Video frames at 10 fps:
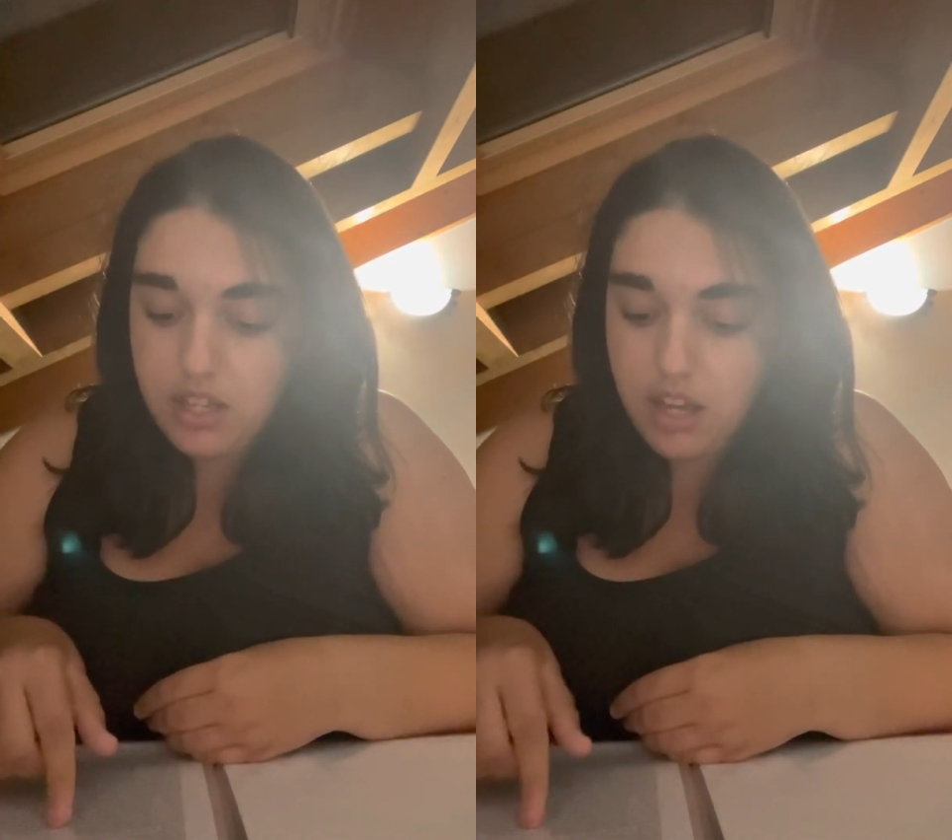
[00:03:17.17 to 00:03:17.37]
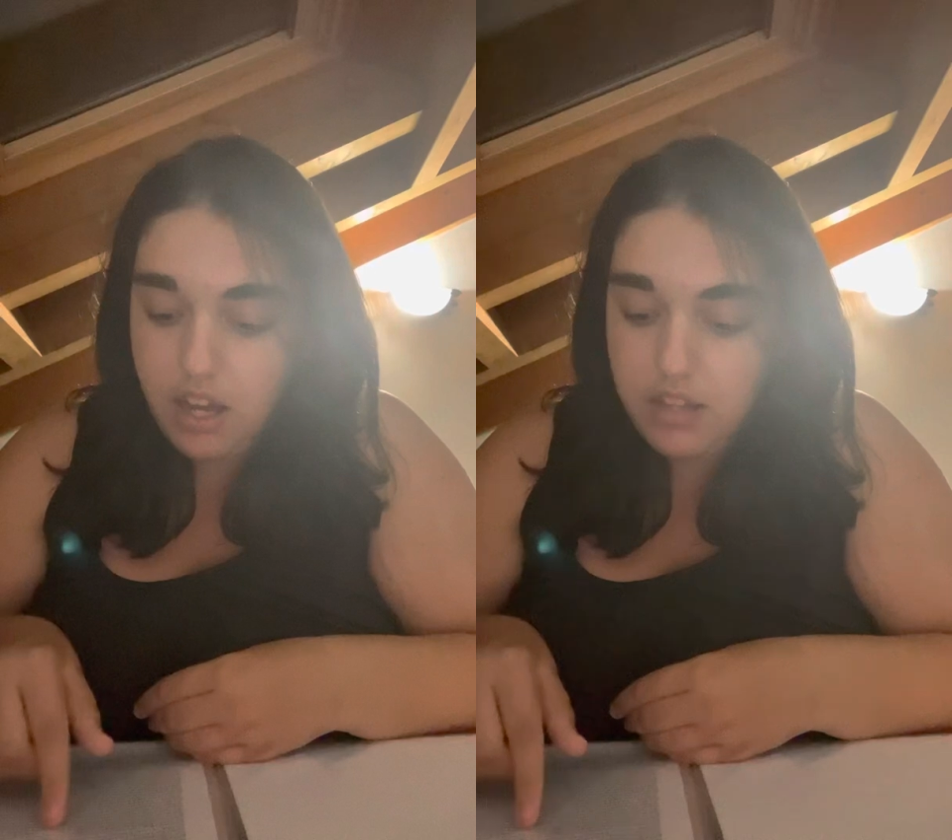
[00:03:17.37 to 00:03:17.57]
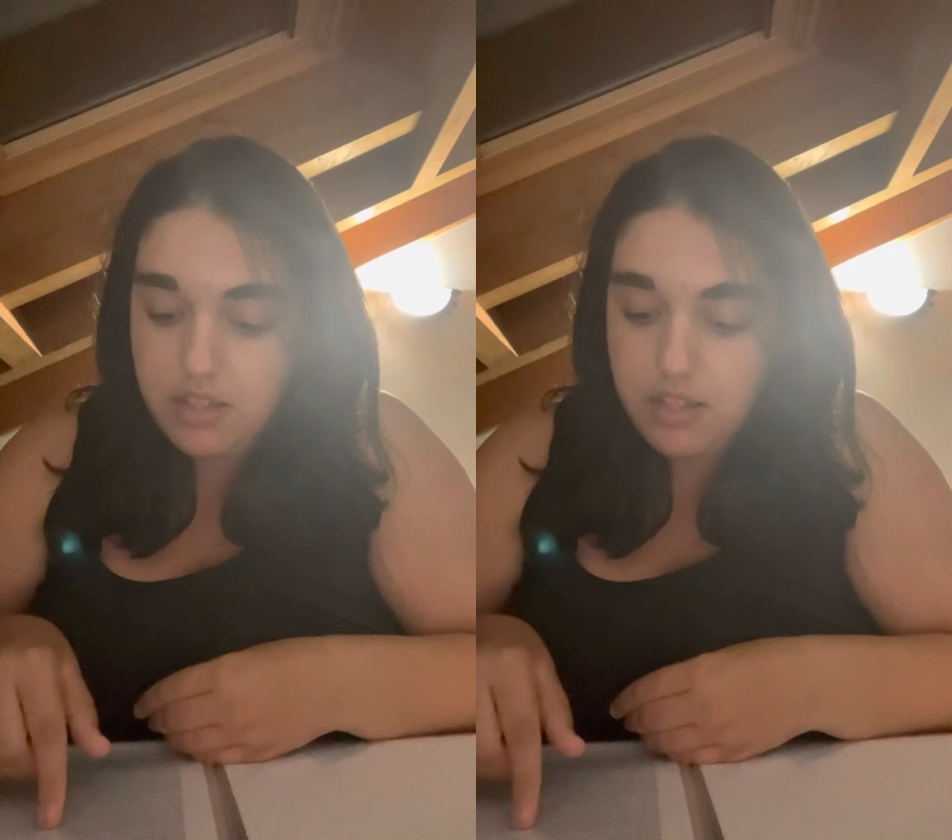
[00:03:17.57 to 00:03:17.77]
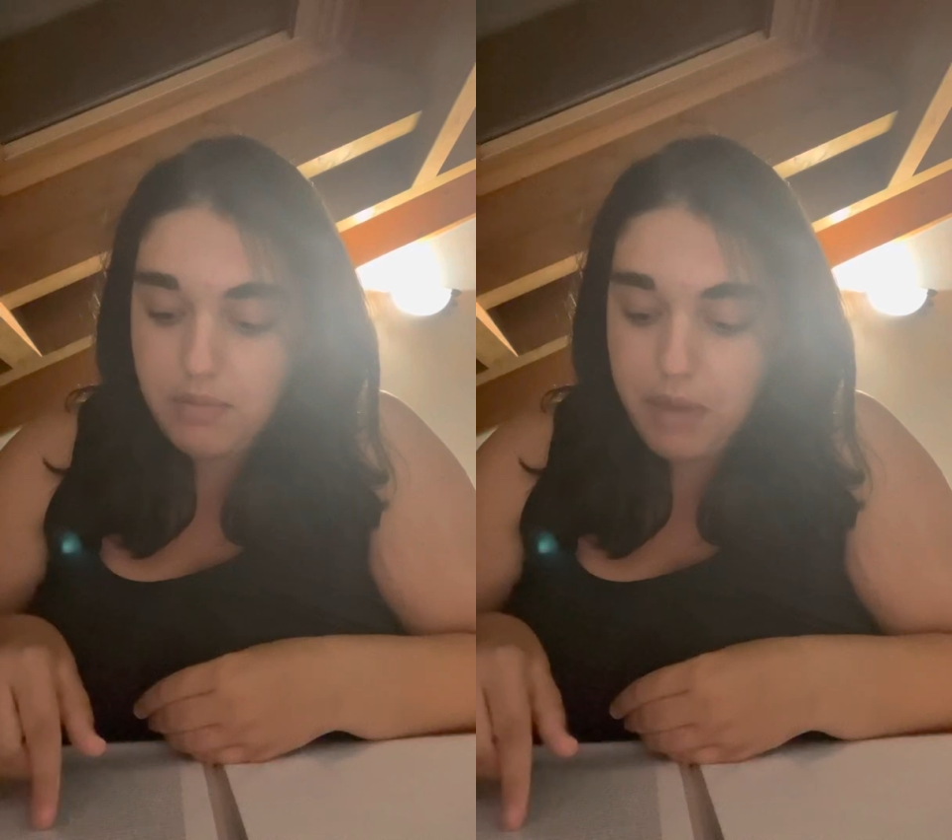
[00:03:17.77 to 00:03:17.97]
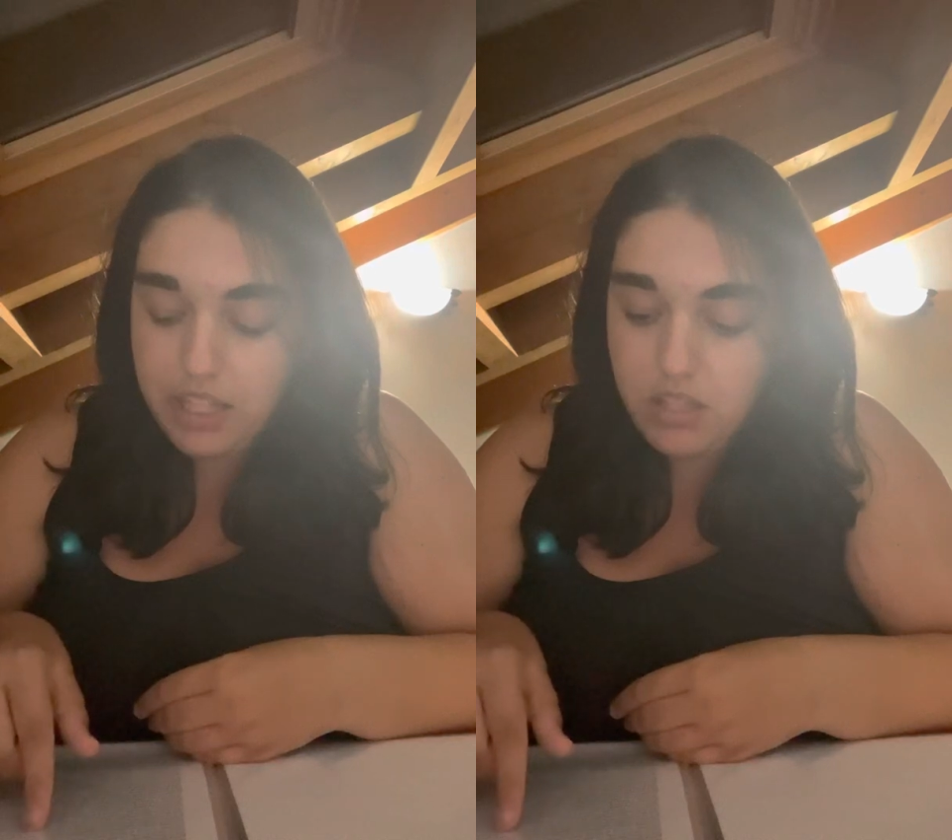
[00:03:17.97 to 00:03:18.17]
us
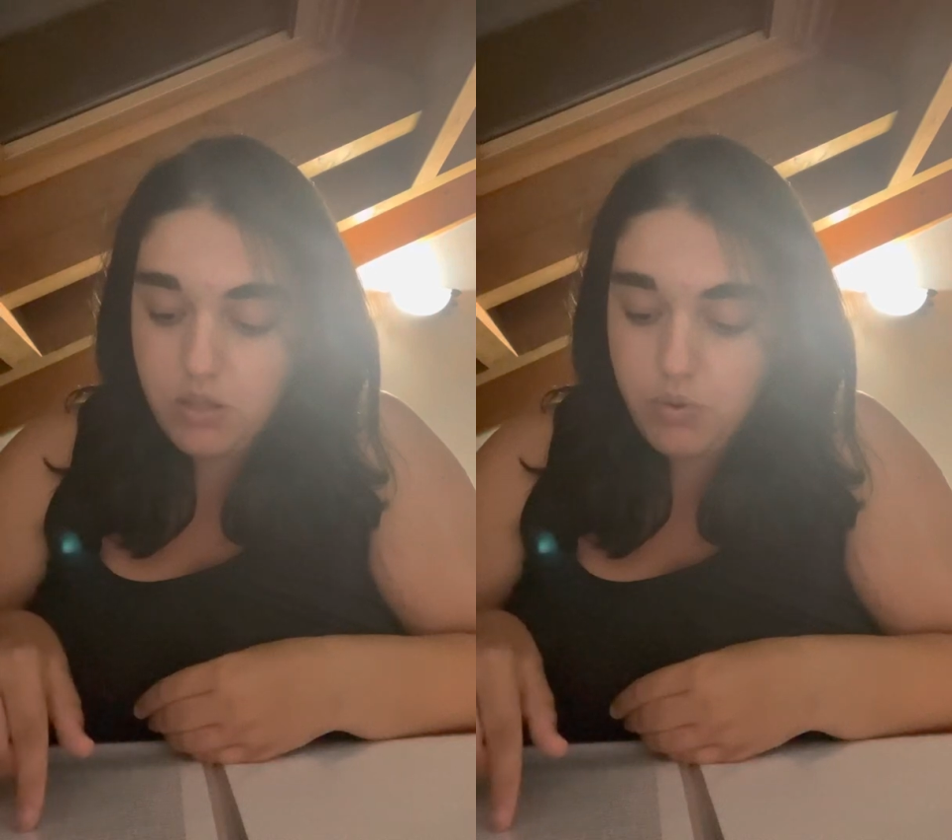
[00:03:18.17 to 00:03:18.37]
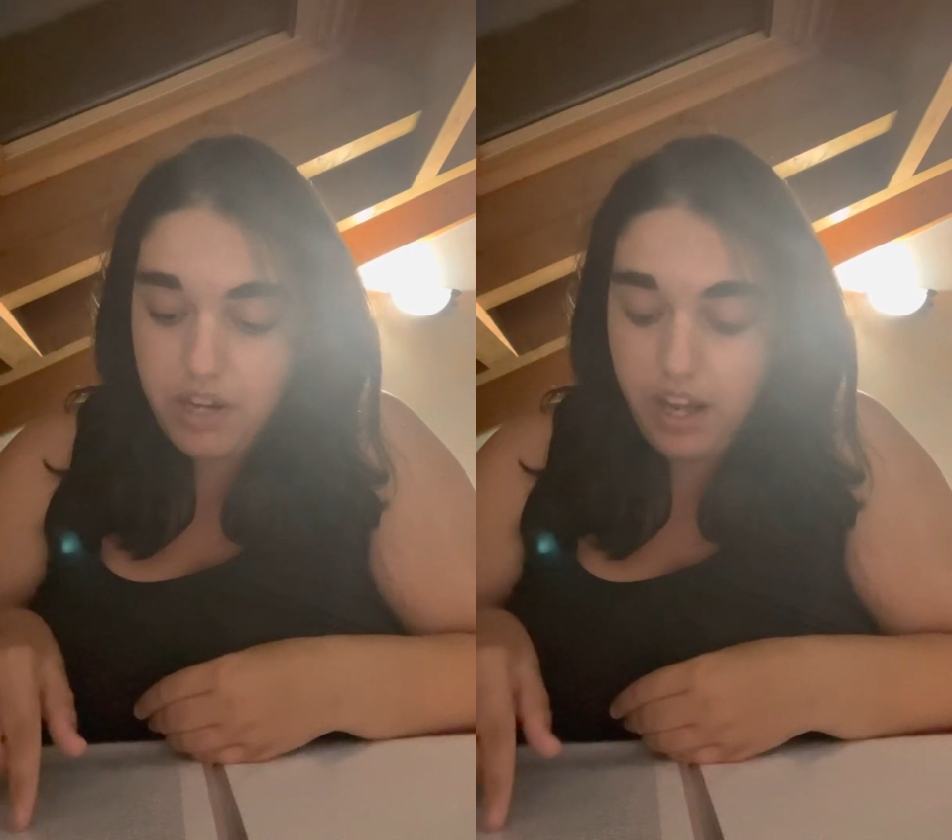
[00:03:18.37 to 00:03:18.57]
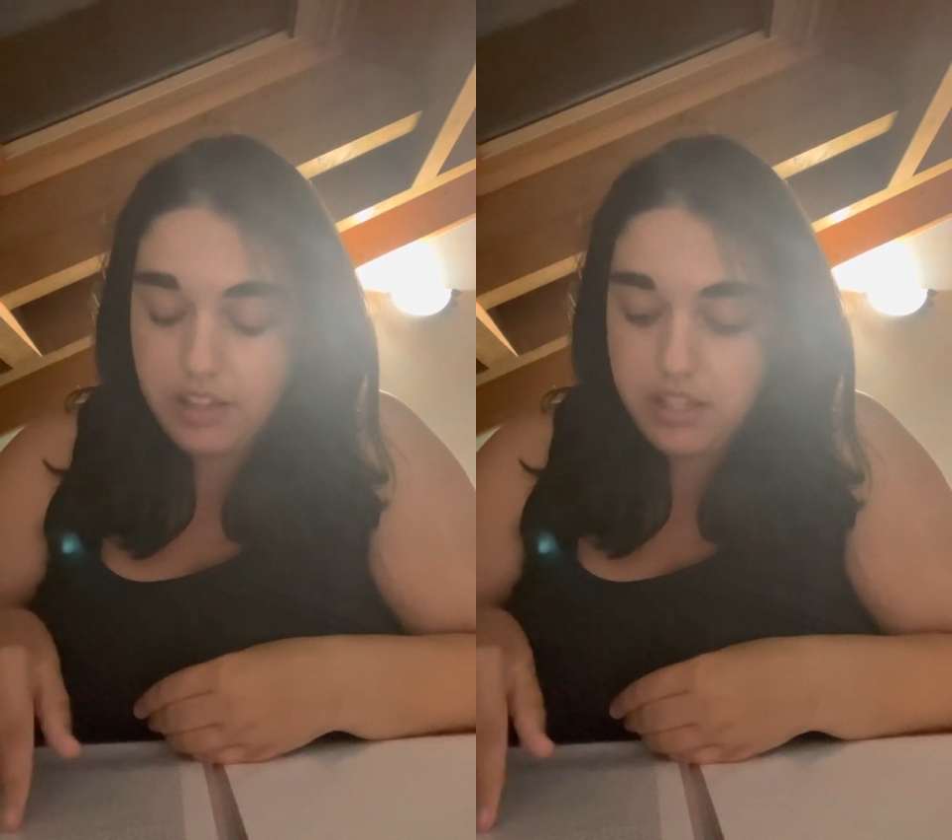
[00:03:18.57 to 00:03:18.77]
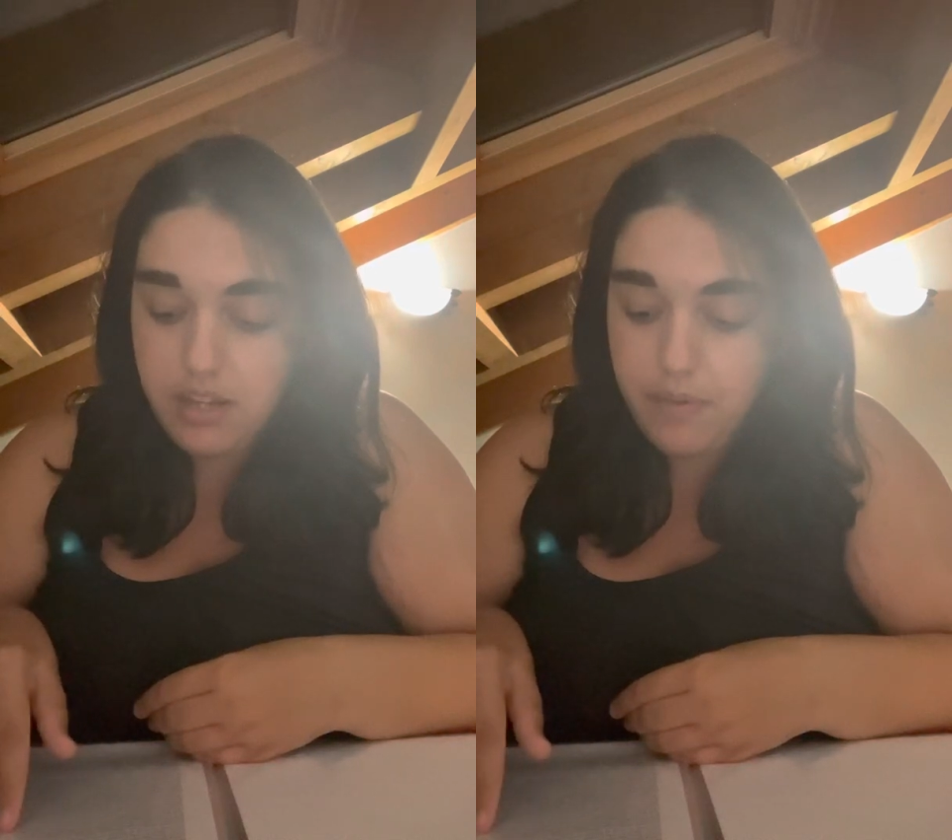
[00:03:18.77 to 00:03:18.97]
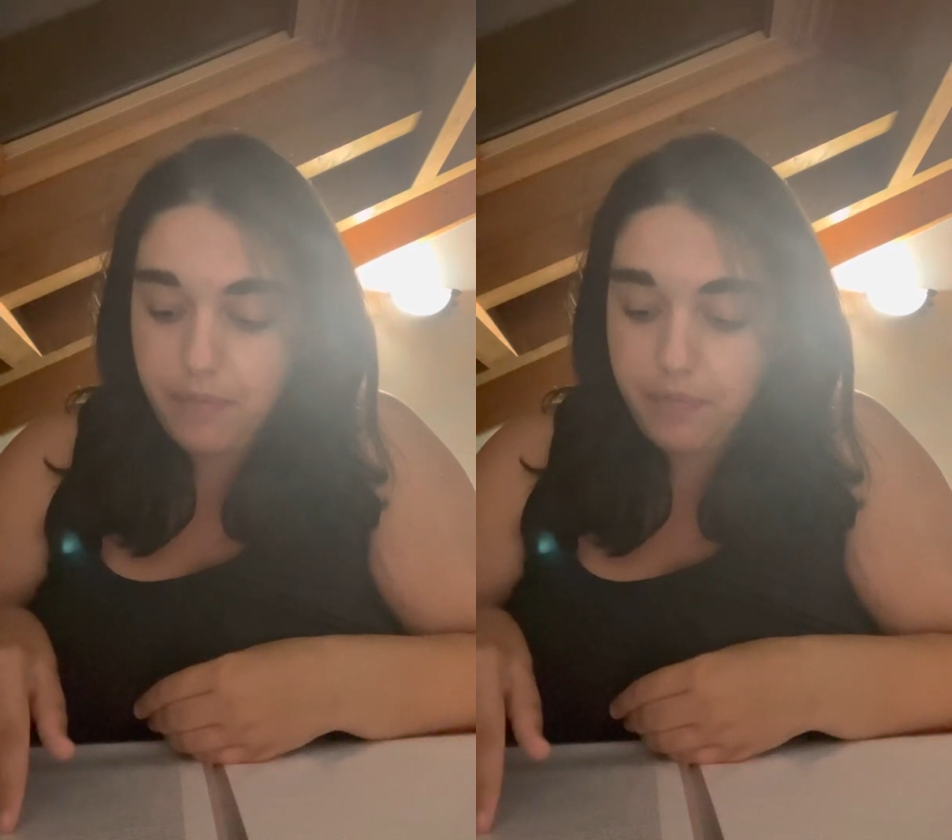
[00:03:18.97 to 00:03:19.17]
back to reality.